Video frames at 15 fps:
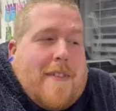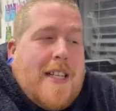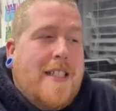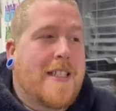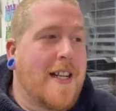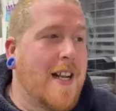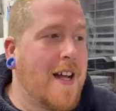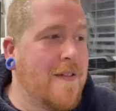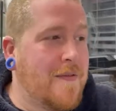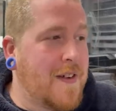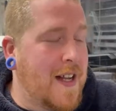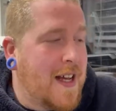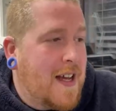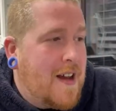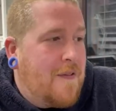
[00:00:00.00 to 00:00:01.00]
it's
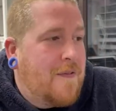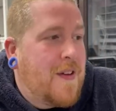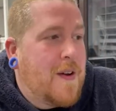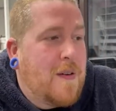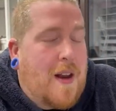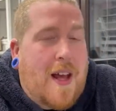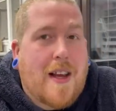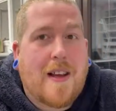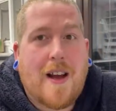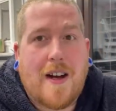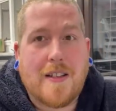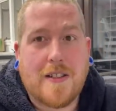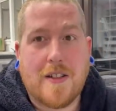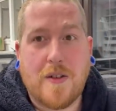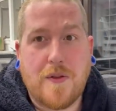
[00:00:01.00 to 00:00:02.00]
lovely. I feel like
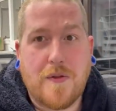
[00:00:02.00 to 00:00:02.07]
Uncle